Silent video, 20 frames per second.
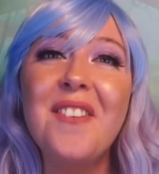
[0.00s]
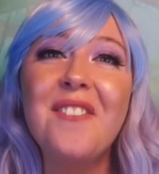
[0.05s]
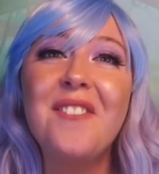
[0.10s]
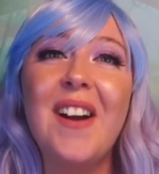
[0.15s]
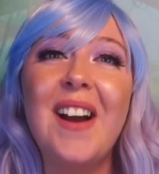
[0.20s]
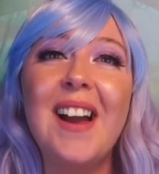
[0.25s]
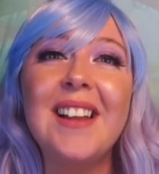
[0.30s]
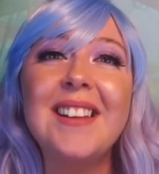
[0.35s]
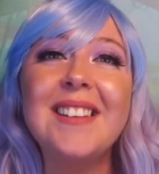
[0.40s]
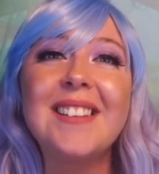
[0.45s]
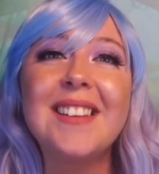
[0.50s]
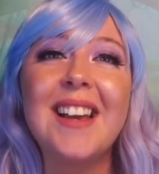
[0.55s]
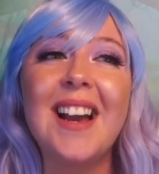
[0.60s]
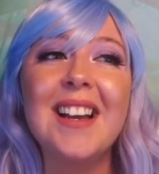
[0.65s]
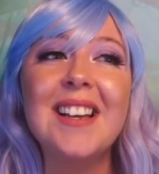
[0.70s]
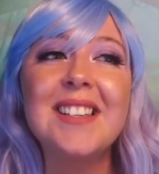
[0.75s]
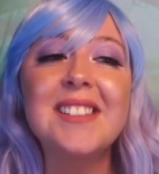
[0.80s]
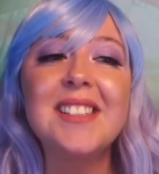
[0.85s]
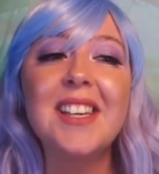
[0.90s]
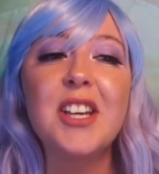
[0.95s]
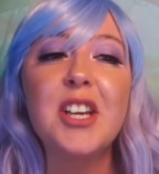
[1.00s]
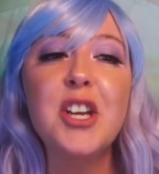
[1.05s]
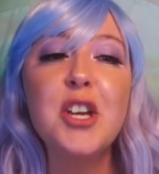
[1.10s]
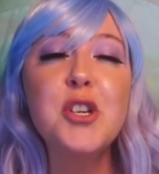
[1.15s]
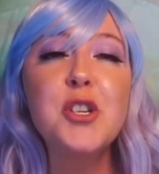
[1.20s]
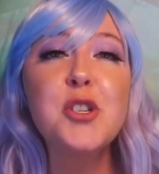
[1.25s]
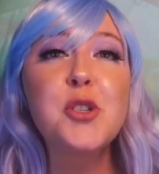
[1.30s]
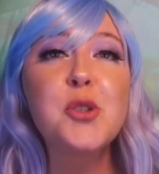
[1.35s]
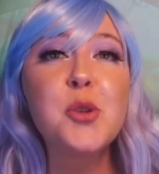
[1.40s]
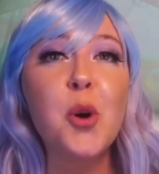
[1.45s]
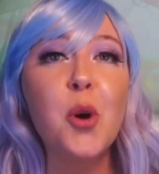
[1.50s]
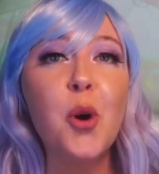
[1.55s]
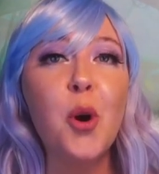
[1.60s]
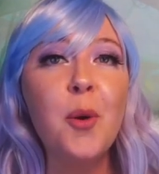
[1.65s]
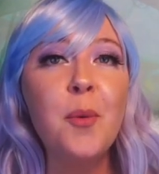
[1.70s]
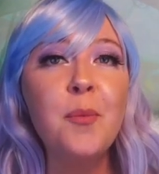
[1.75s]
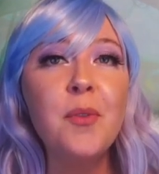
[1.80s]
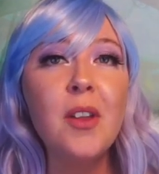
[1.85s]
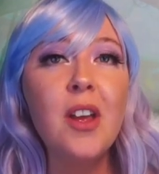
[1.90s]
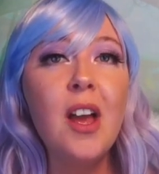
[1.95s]
Fantastic. So,
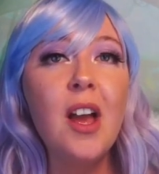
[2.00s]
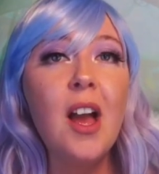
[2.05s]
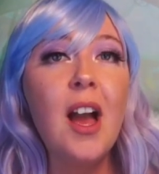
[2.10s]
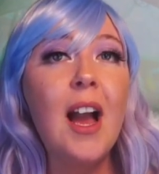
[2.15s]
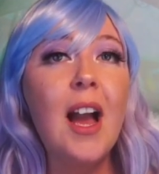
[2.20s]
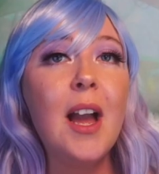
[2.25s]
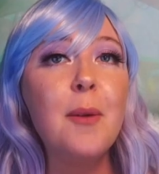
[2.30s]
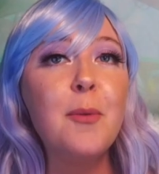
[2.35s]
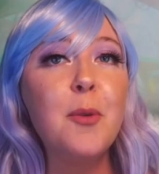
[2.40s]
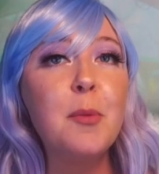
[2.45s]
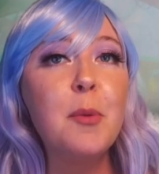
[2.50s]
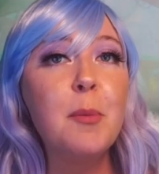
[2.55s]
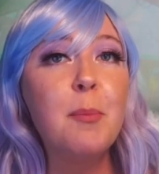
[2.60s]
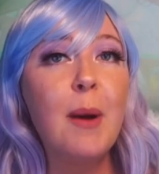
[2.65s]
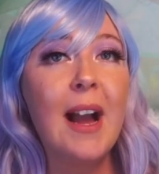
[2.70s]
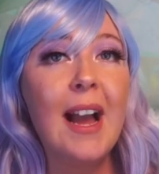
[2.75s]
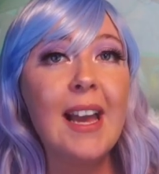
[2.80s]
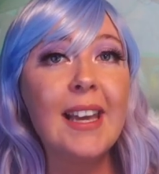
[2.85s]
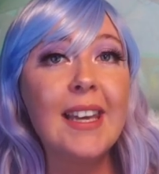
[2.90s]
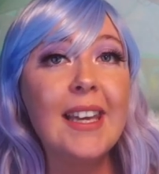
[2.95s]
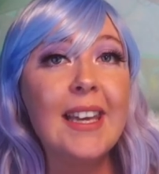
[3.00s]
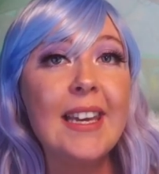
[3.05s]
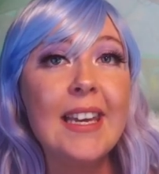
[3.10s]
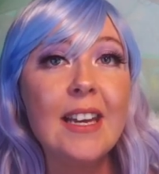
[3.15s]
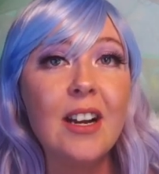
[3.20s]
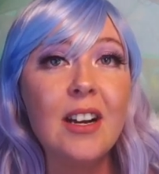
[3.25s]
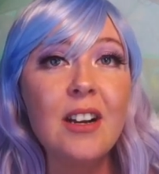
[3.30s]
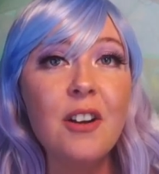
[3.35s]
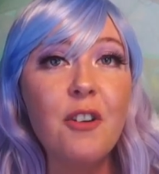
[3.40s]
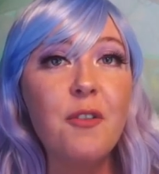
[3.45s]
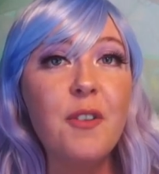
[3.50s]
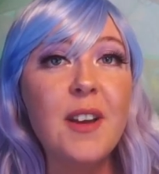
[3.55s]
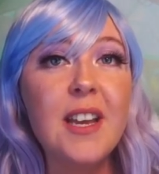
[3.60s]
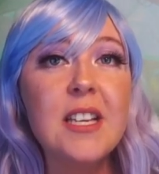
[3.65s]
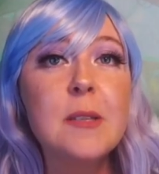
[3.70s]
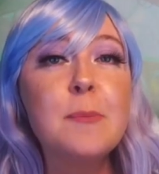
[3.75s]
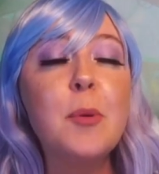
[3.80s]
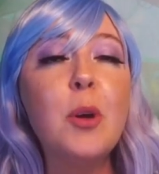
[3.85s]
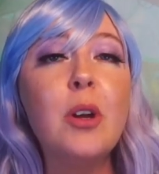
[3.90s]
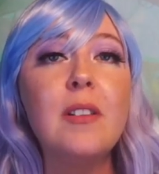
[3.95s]
I will be back here,
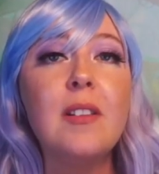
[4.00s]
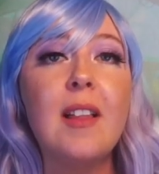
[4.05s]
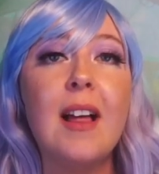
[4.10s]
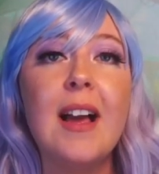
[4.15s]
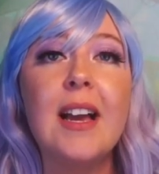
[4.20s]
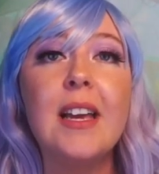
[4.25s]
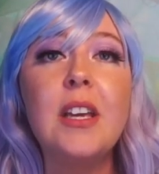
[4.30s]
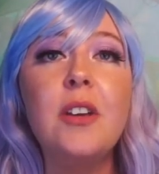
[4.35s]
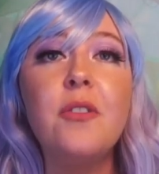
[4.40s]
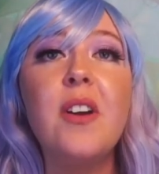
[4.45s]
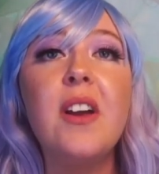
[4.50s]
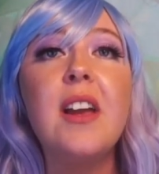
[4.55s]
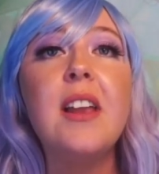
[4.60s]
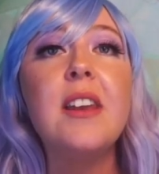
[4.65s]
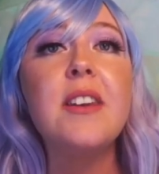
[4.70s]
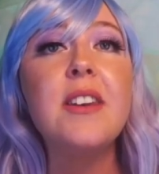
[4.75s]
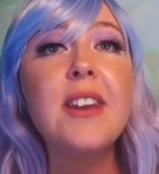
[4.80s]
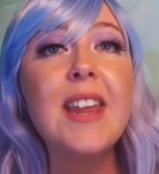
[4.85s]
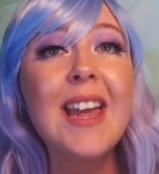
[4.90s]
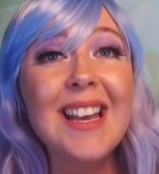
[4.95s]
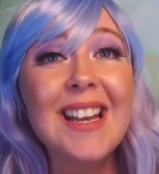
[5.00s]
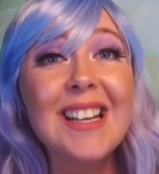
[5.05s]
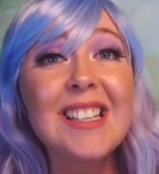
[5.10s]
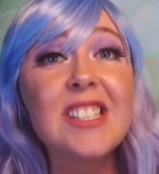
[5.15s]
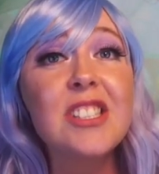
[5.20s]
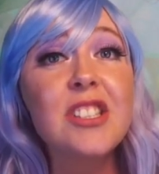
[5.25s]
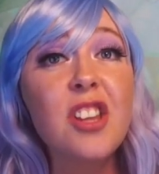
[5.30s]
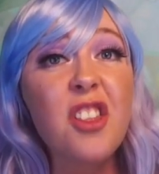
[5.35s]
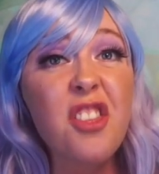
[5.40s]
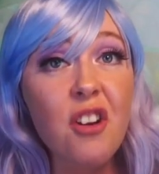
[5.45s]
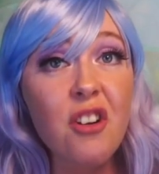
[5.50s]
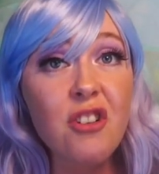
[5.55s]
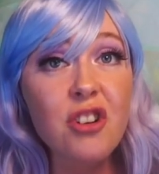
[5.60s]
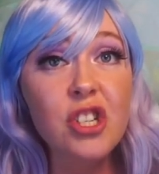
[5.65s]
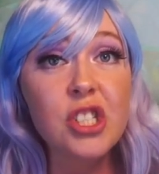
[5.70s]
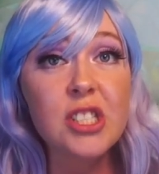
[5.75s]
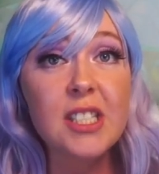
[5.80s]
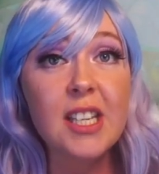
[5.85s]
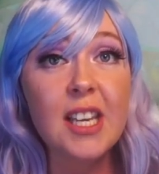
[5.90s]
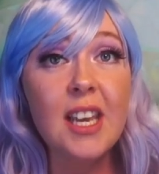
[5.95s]
Facebook Live, next
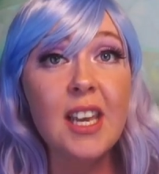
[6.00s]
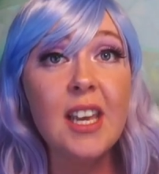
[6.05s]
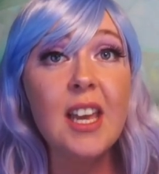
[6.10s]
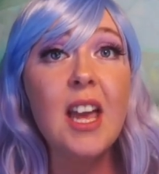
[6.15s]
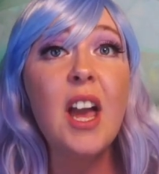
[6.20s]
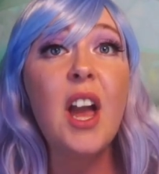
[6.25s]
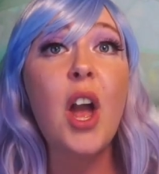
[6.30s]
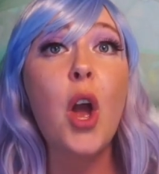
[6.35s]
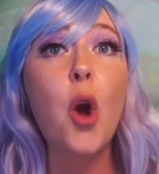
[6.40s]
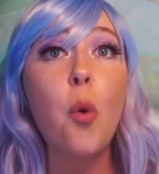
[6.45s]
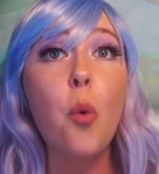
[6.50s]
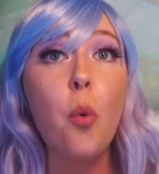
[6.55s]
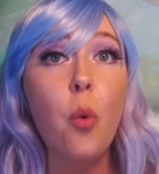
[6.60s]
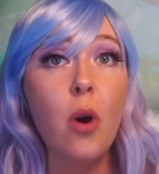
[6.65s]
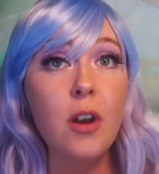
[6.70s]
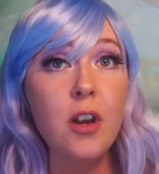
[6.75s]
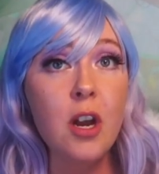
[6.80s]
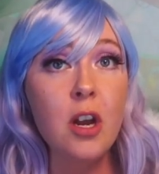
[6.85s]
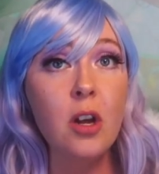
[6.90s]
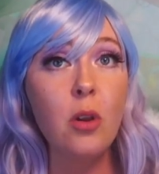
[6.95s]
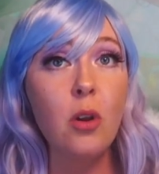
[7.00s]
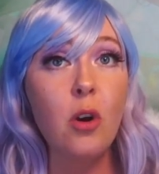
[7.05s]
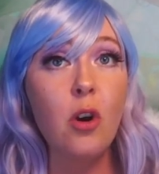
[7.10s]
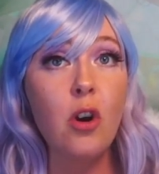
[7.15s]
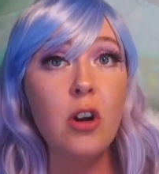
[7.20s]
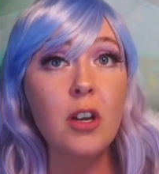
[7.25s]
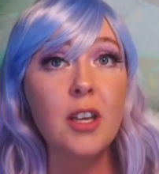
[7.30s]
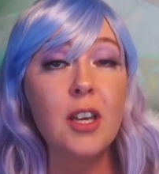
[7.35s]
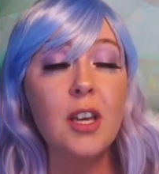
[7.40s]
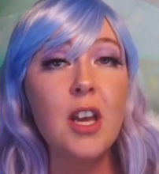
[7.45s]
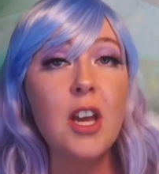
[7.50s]
Thursday at 1 o'clock.